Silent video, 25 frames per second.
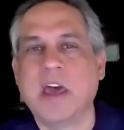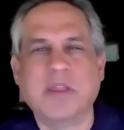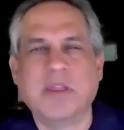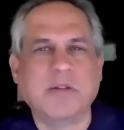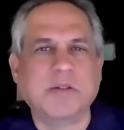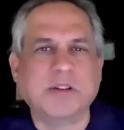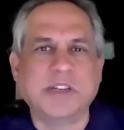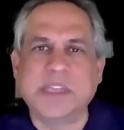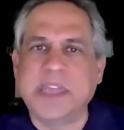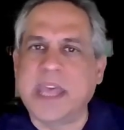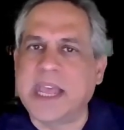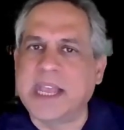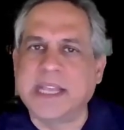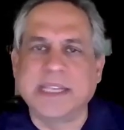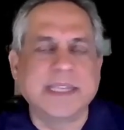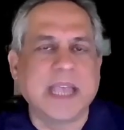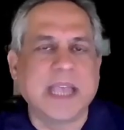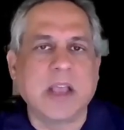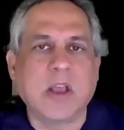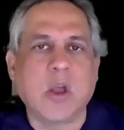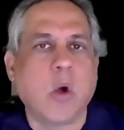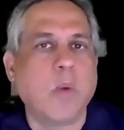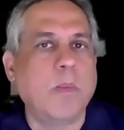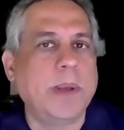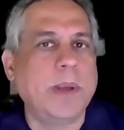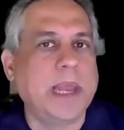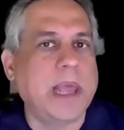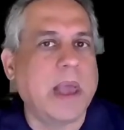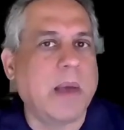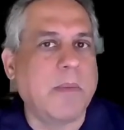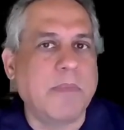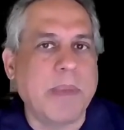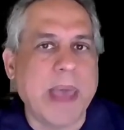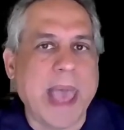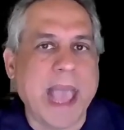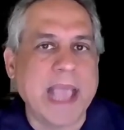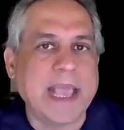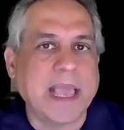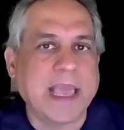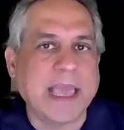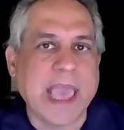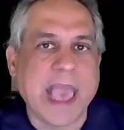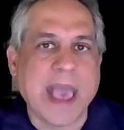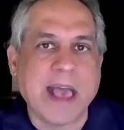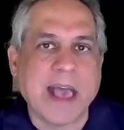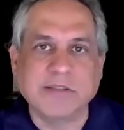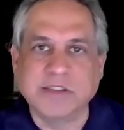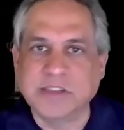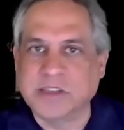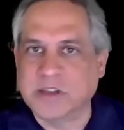There's things like opening up bank
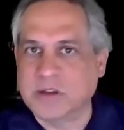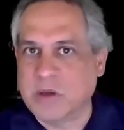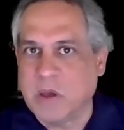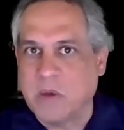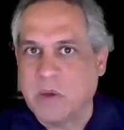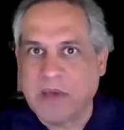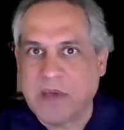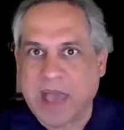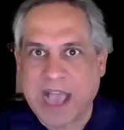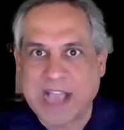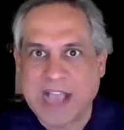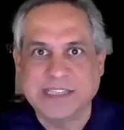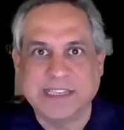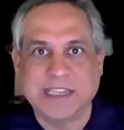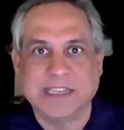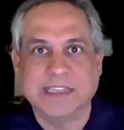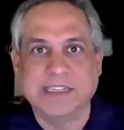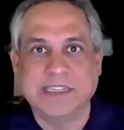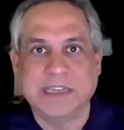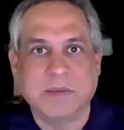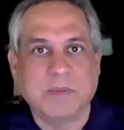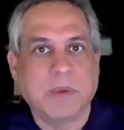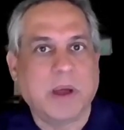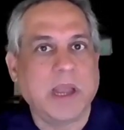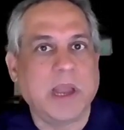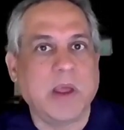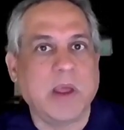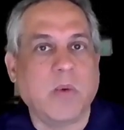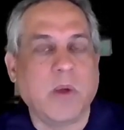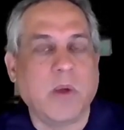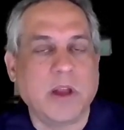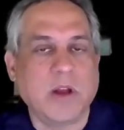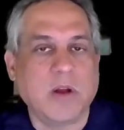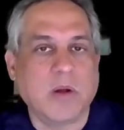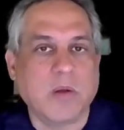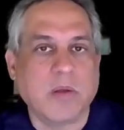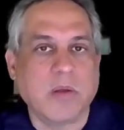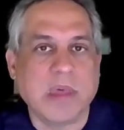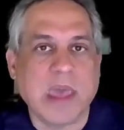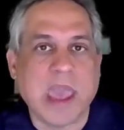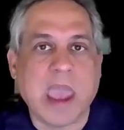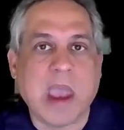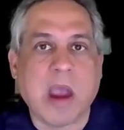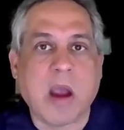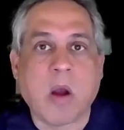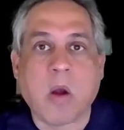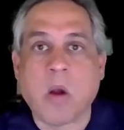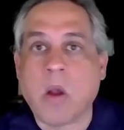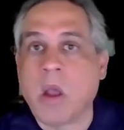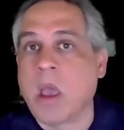accounts so you have access to money when you're
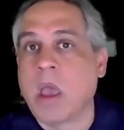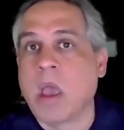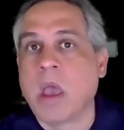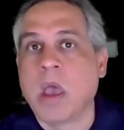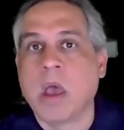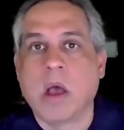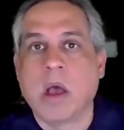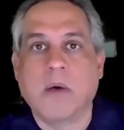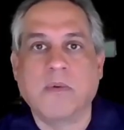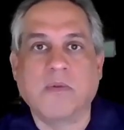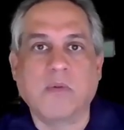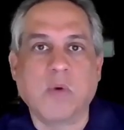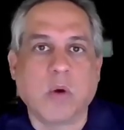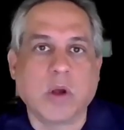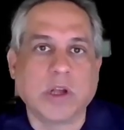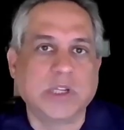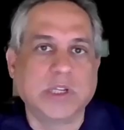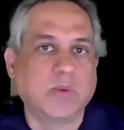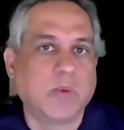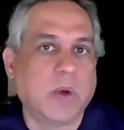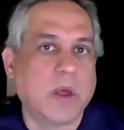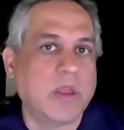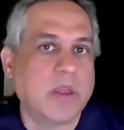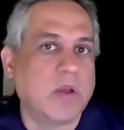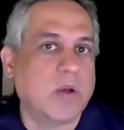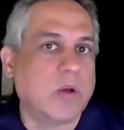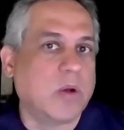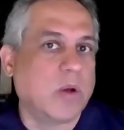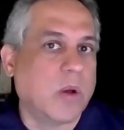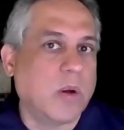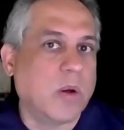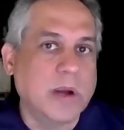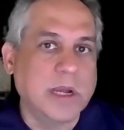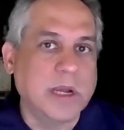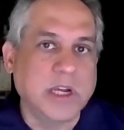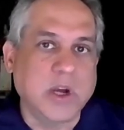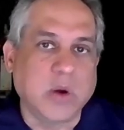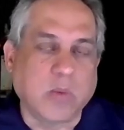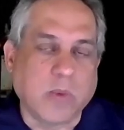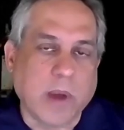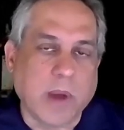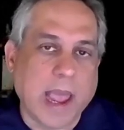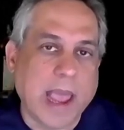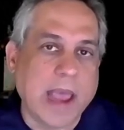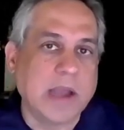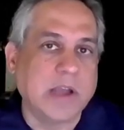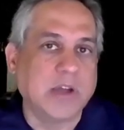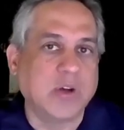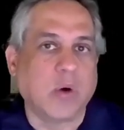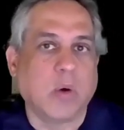there. Of course, whether you're going to
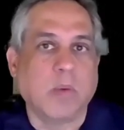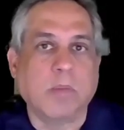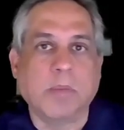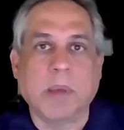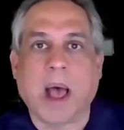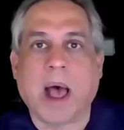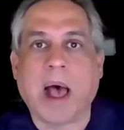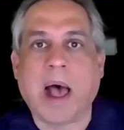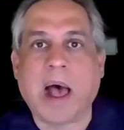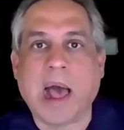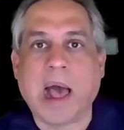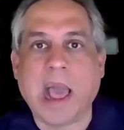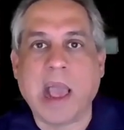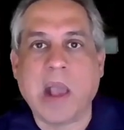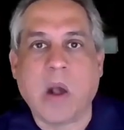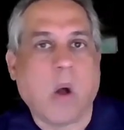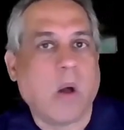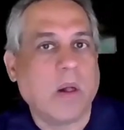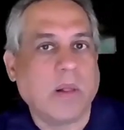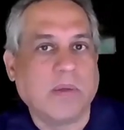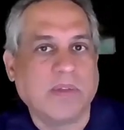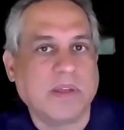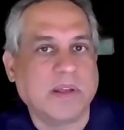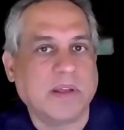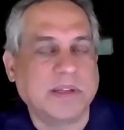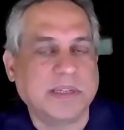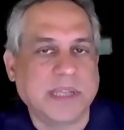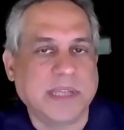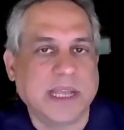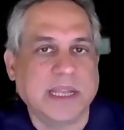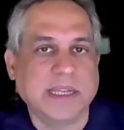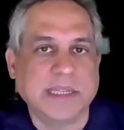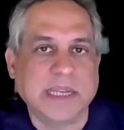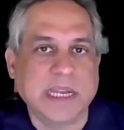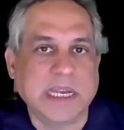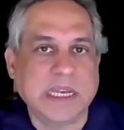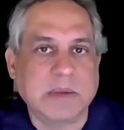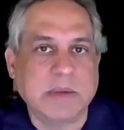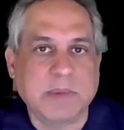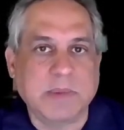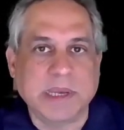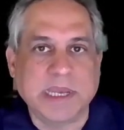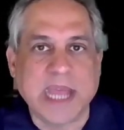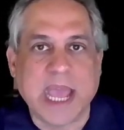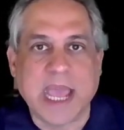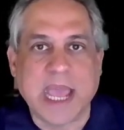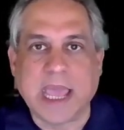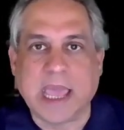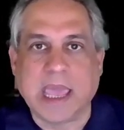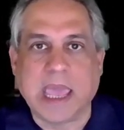rent or buy, all of those things need to be
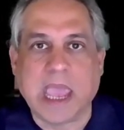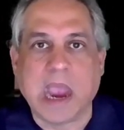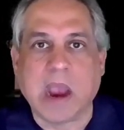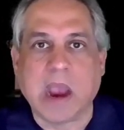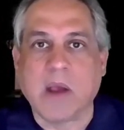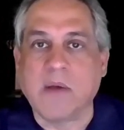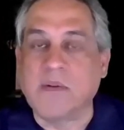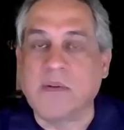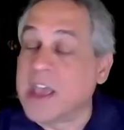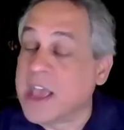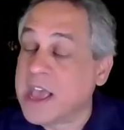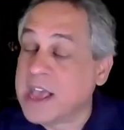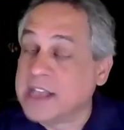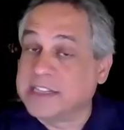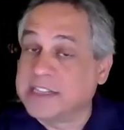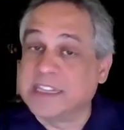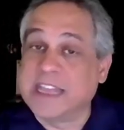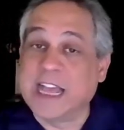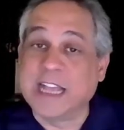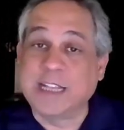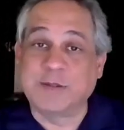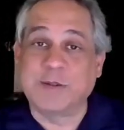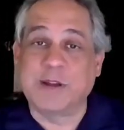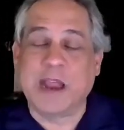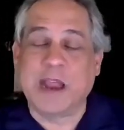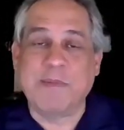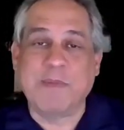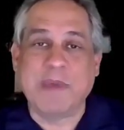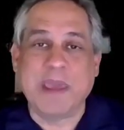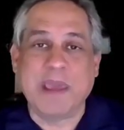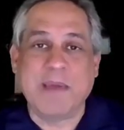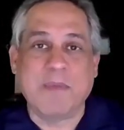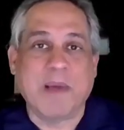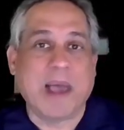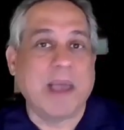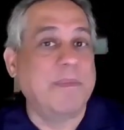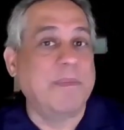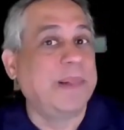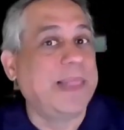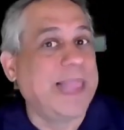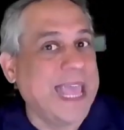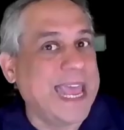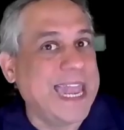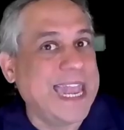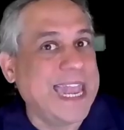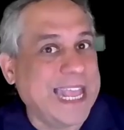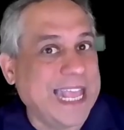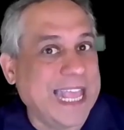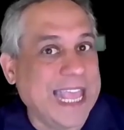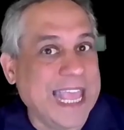taken care of. So that's what I mean by
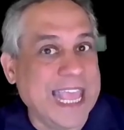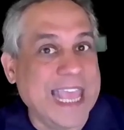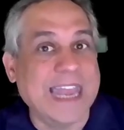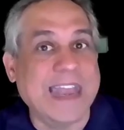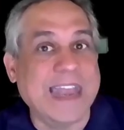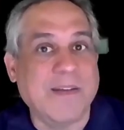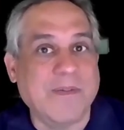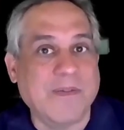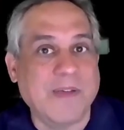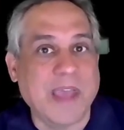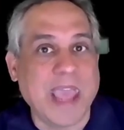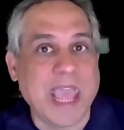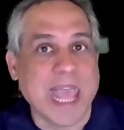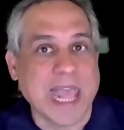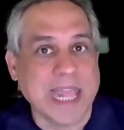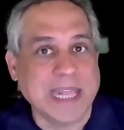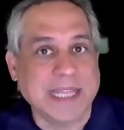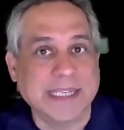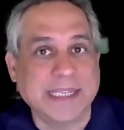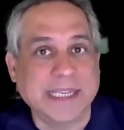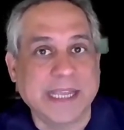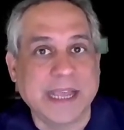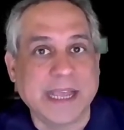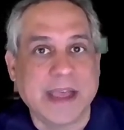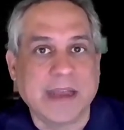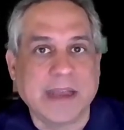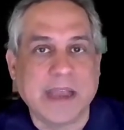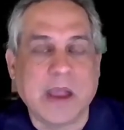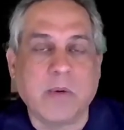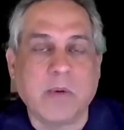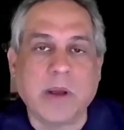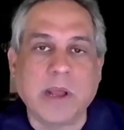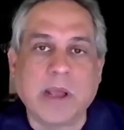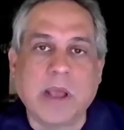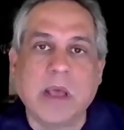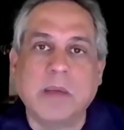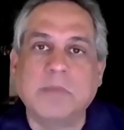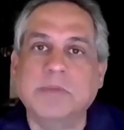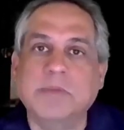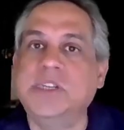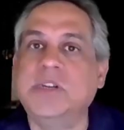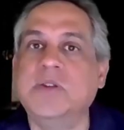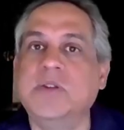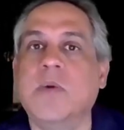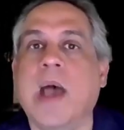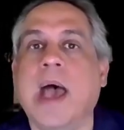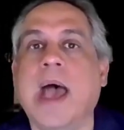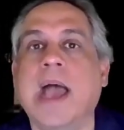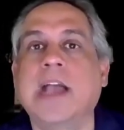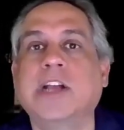planning in advance. Now, when it comes
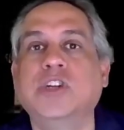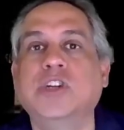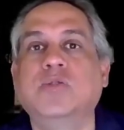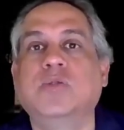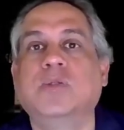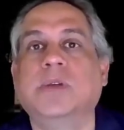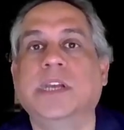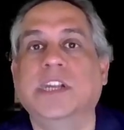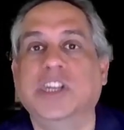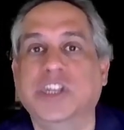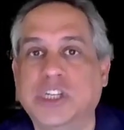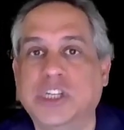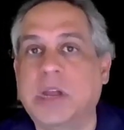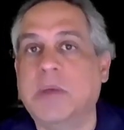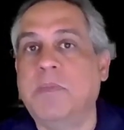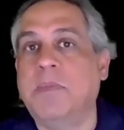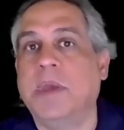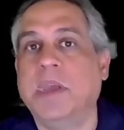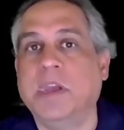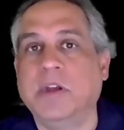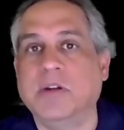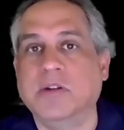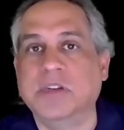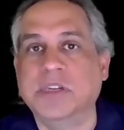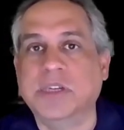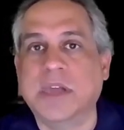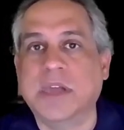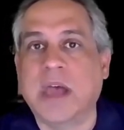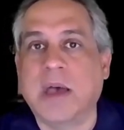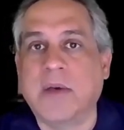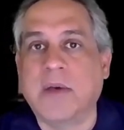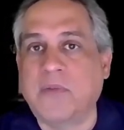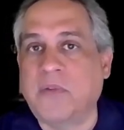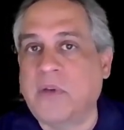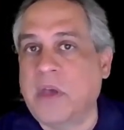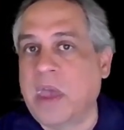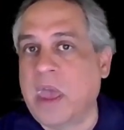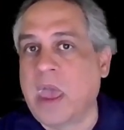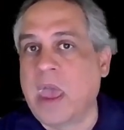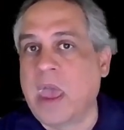to actually shipping your stuff,